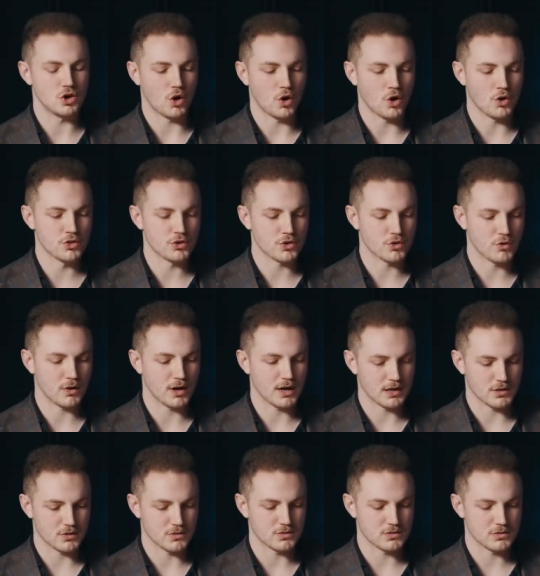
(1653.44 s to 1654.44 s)
on the
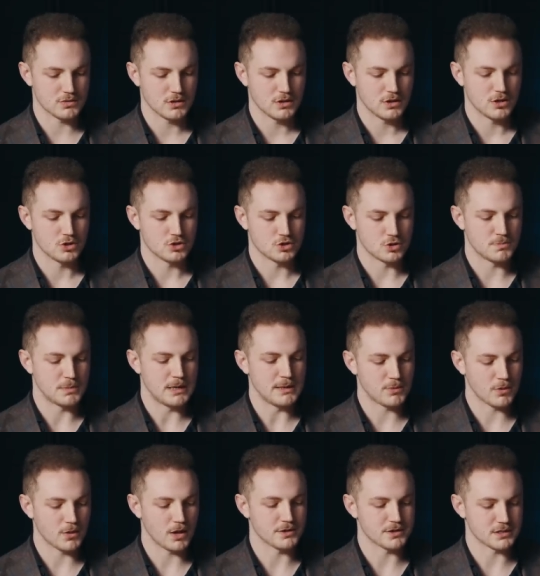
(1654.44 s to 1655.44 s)
ground, do
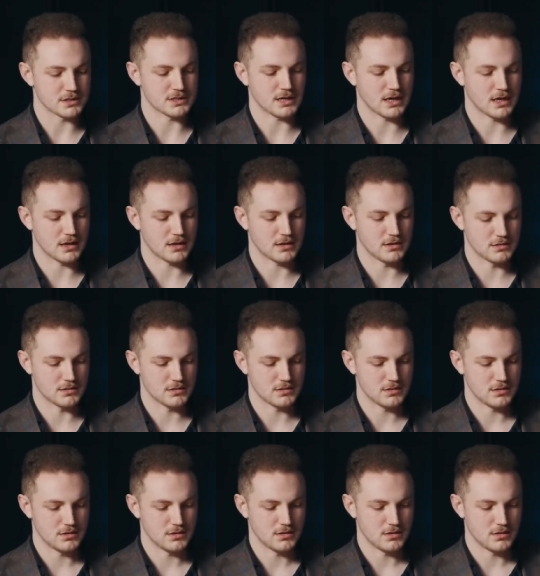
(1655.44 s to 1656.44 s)
people understand
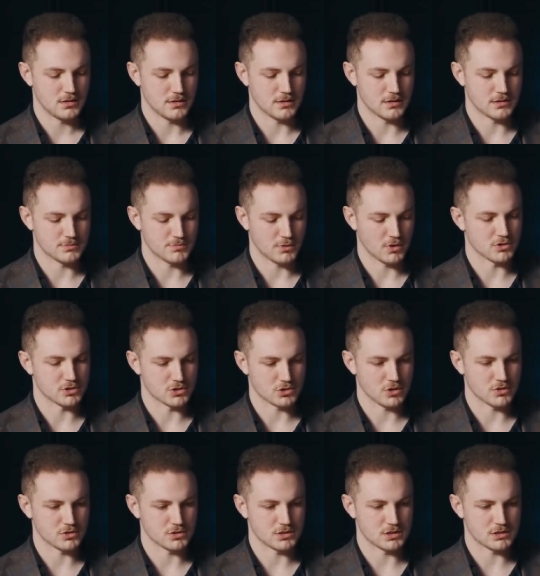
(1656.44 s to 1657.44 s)
that Boris
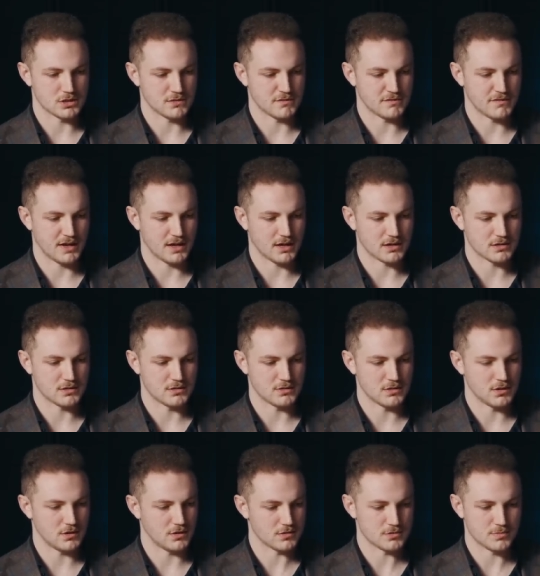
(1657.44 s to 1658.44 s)
Johnson is in fact
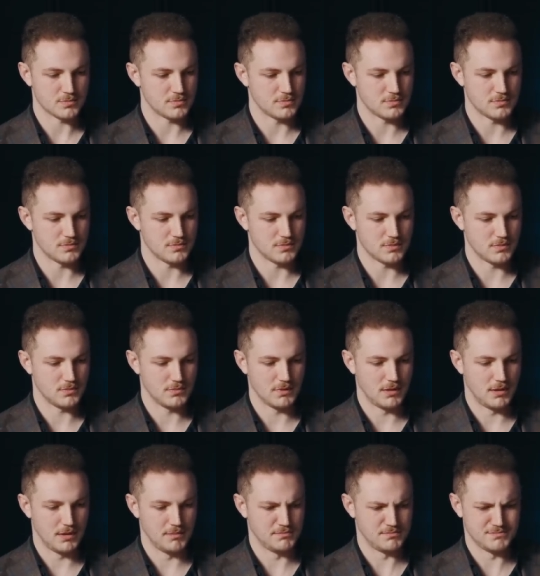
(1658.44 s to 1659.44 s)
not
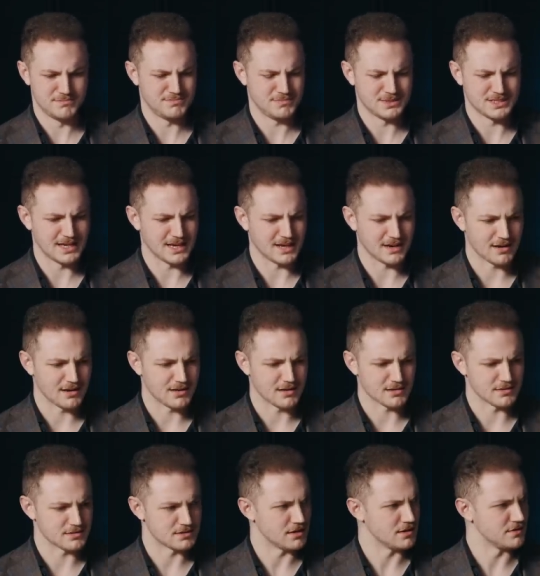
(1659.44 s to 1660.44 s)
particularly
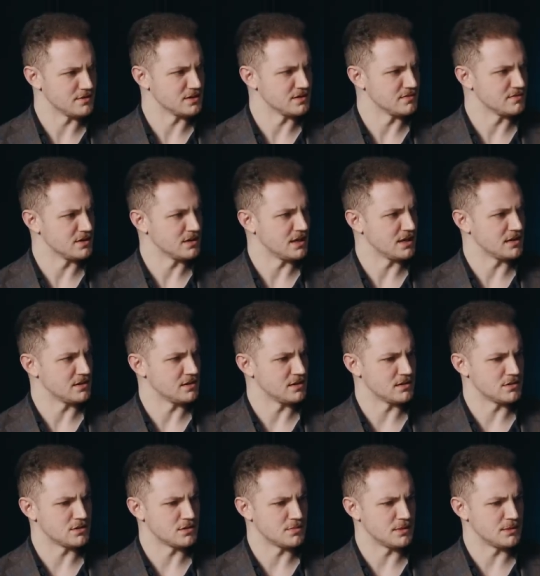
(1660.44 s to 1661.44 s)
conservative? Do they do,
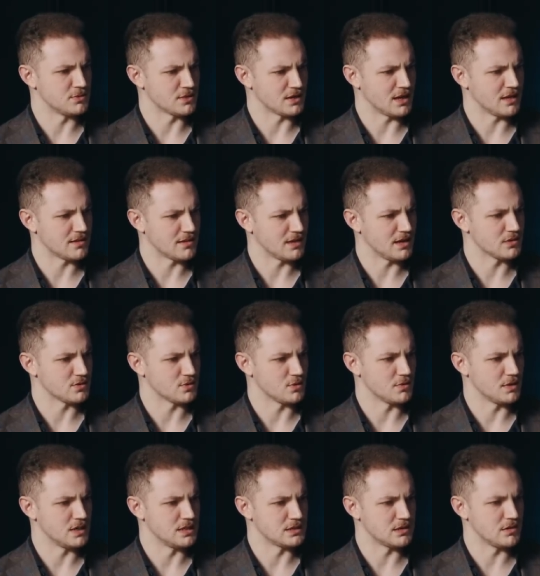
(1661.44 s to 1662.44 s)
do people get that,
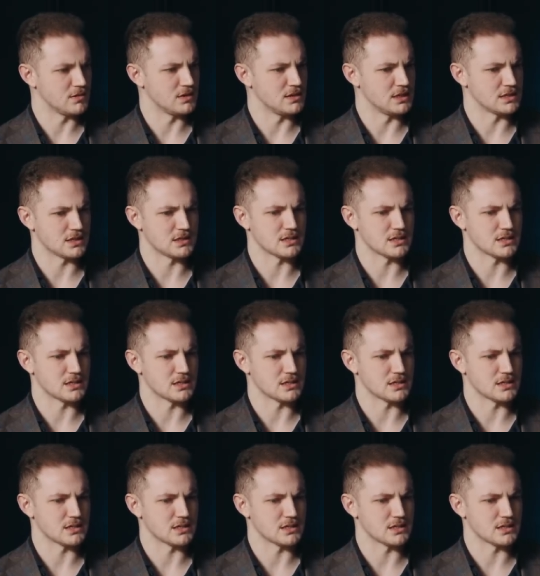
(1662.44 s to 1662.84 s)
or is there this